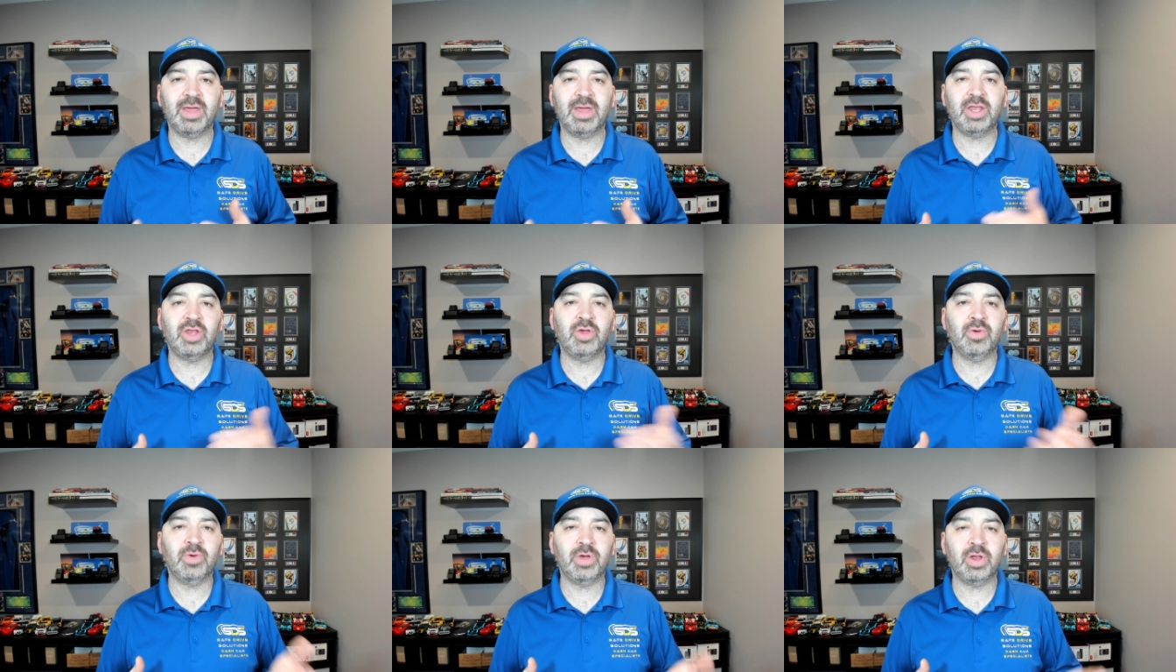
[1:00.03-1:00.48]

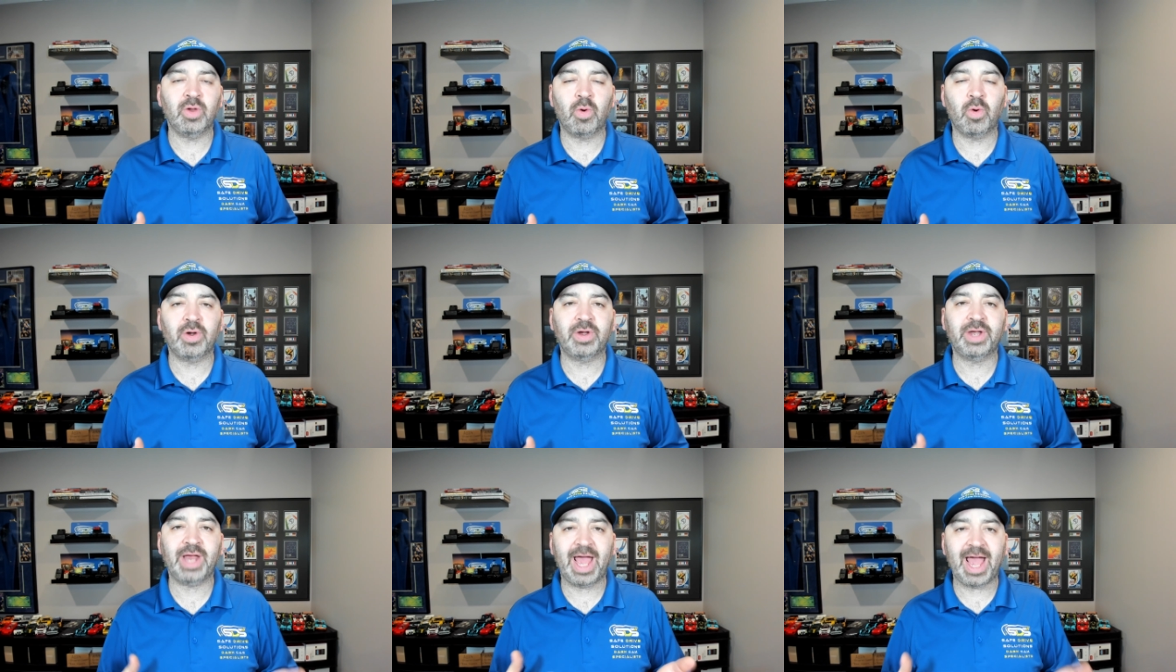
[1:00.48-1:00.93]
menu in
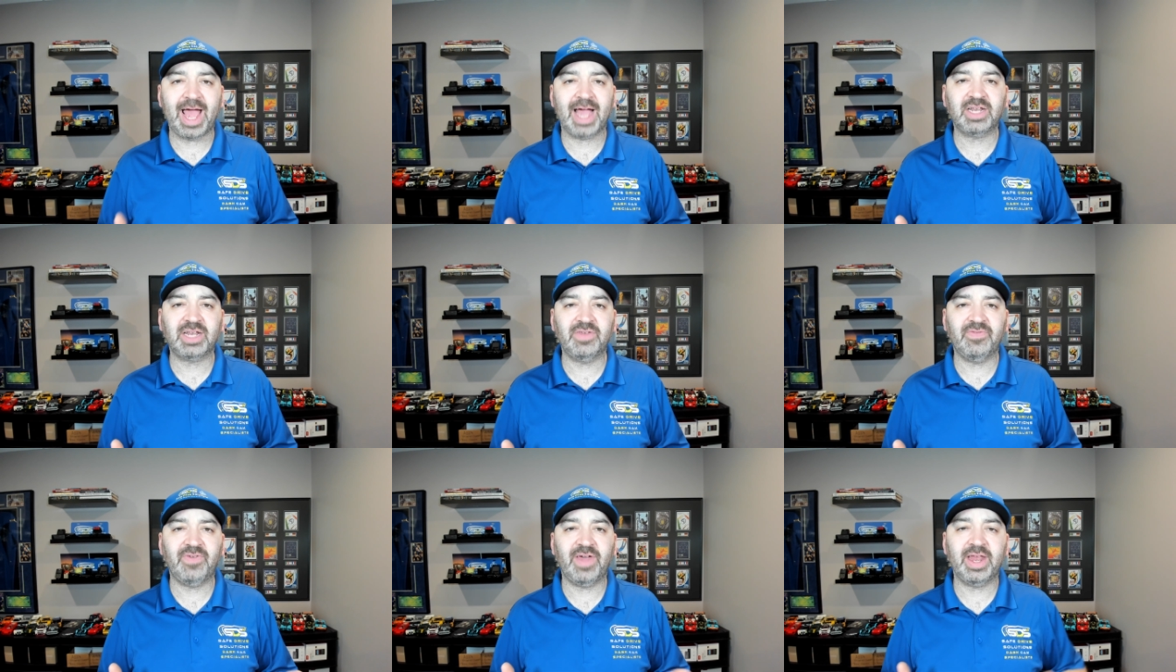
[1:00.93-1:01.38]
order to
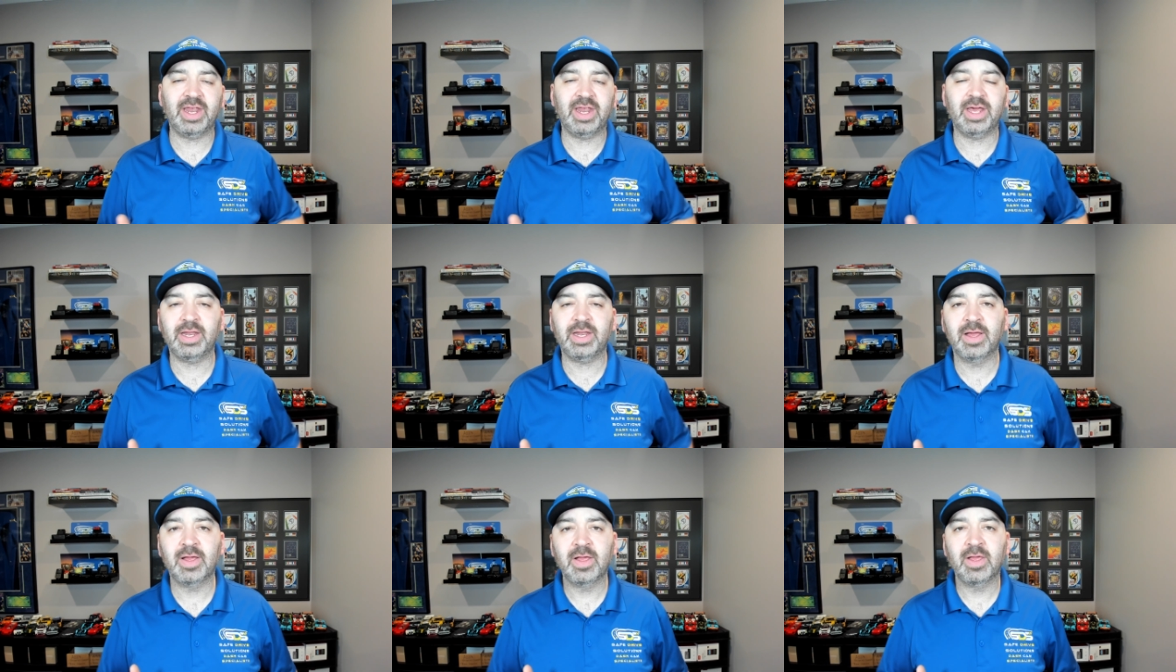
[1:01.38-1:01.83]
activate
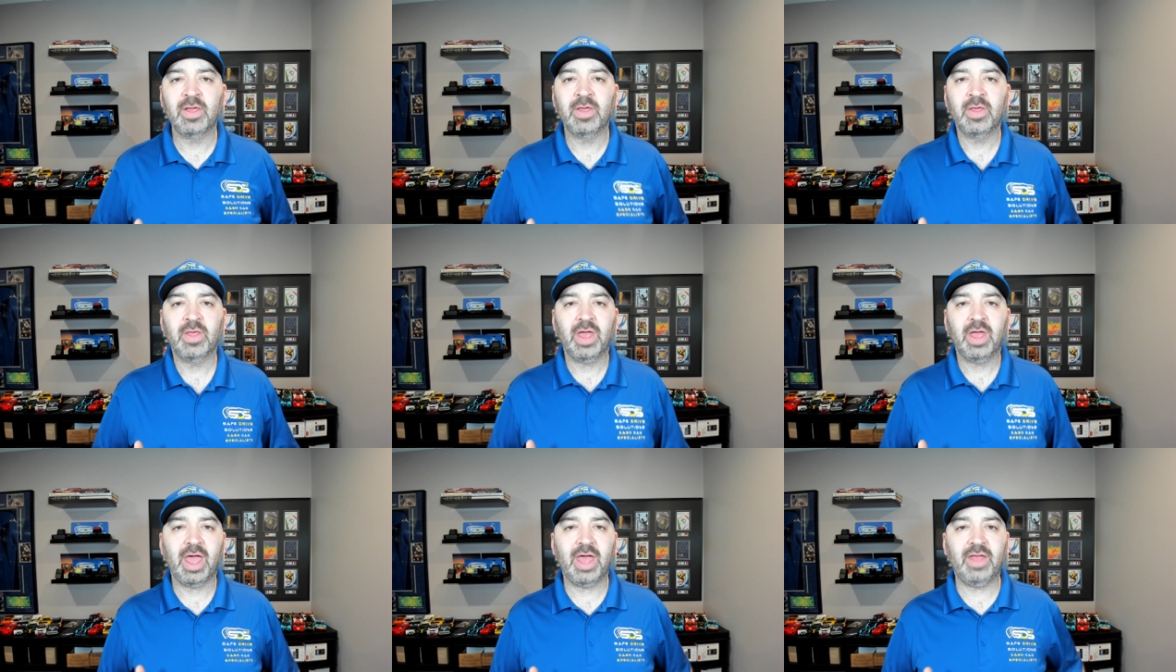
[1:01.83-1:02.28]
it.
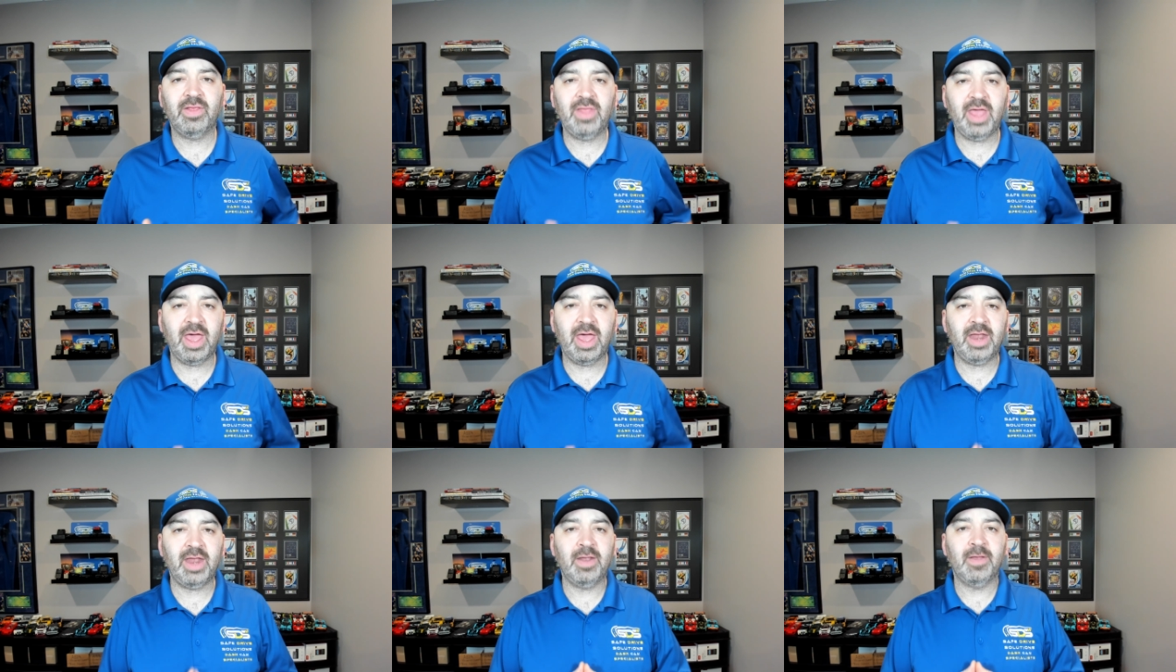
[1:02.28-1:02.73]

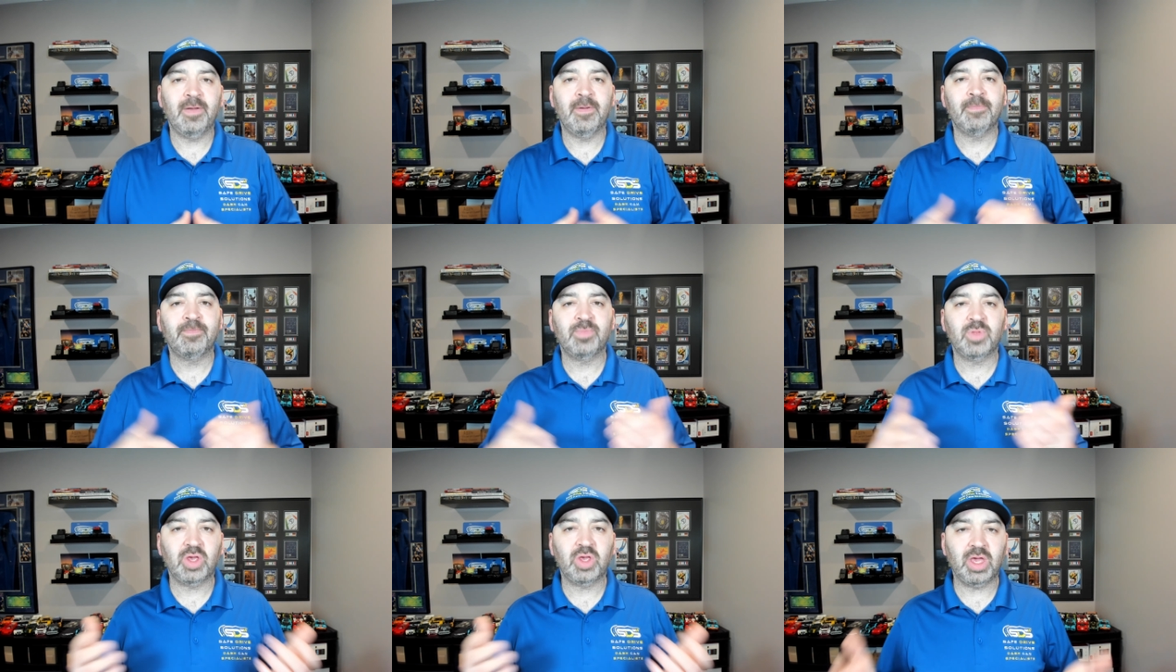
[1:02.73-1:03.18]
And then
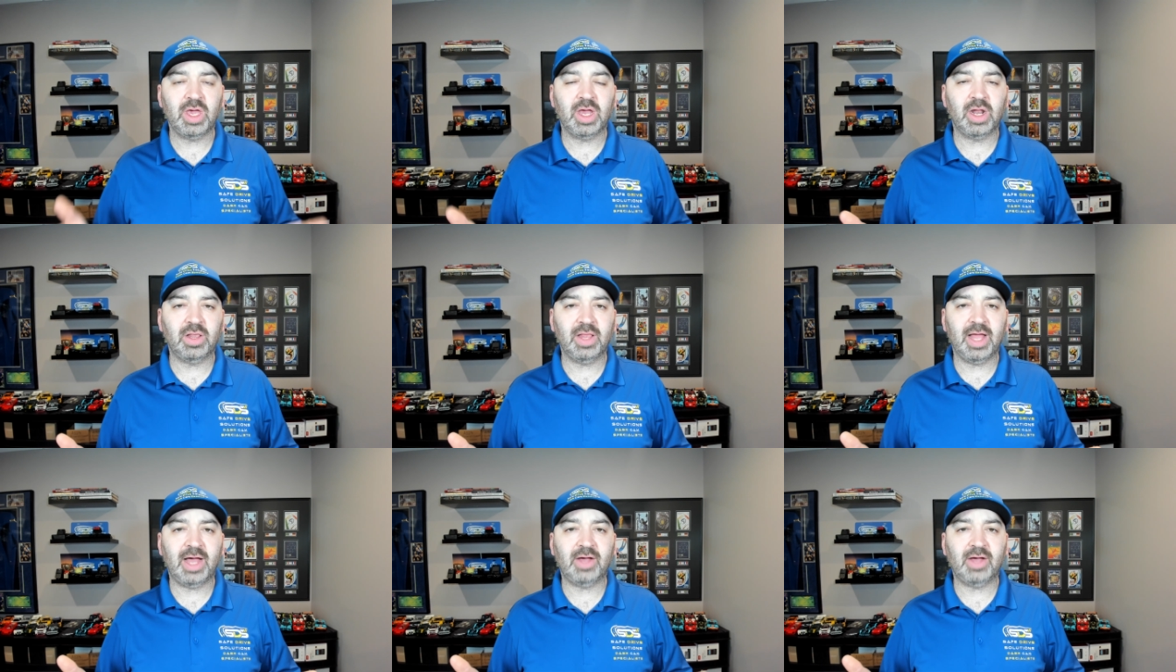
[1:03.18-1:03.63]

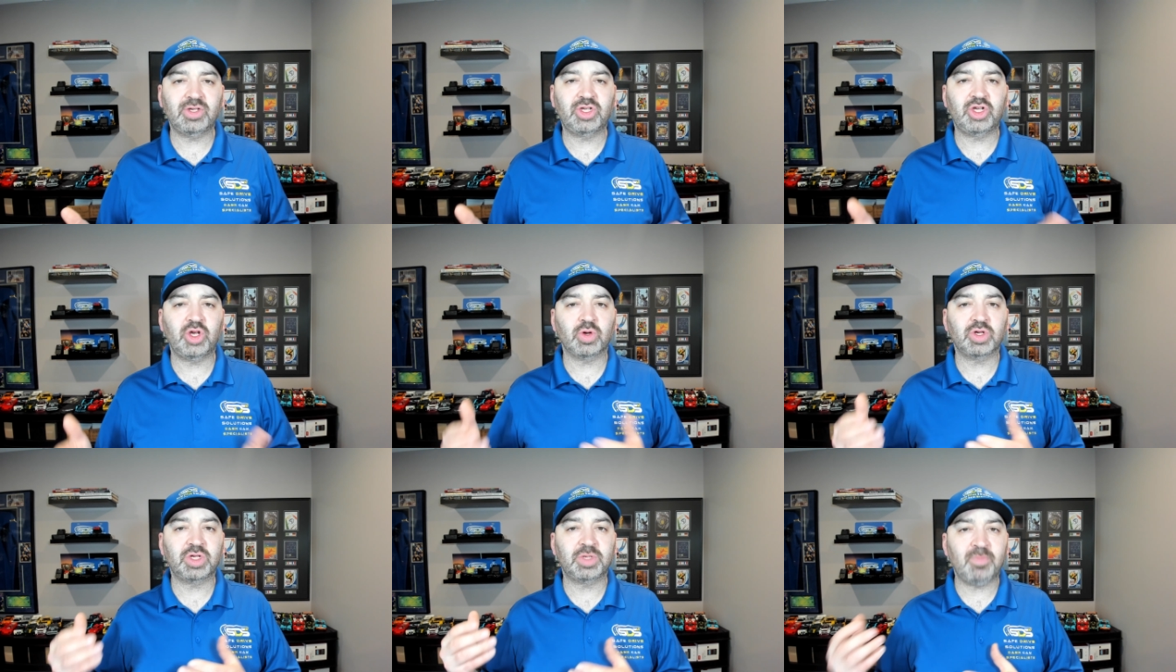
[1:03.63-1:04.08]
it allows
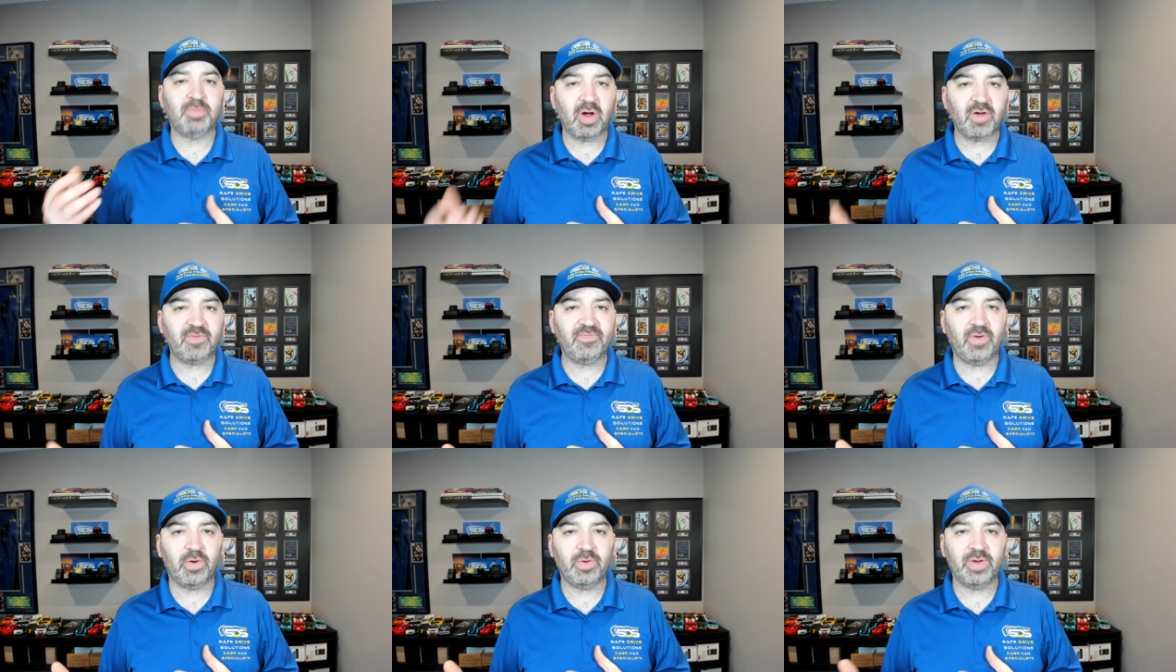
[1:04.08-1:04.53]
your
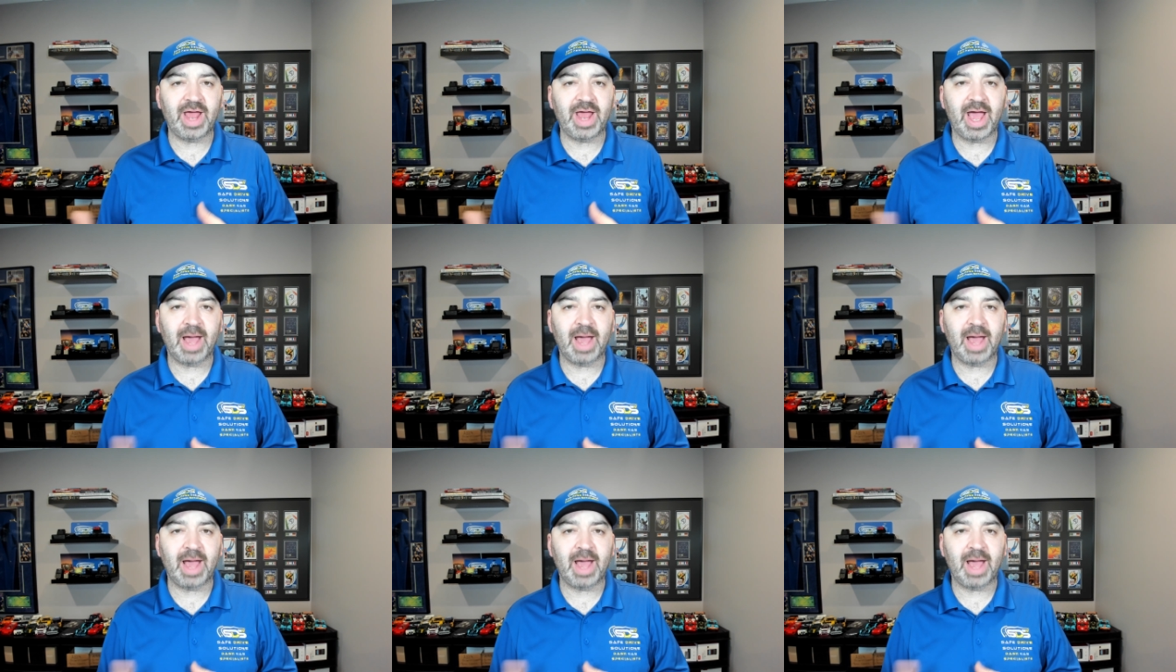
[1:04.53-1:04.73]
smartphone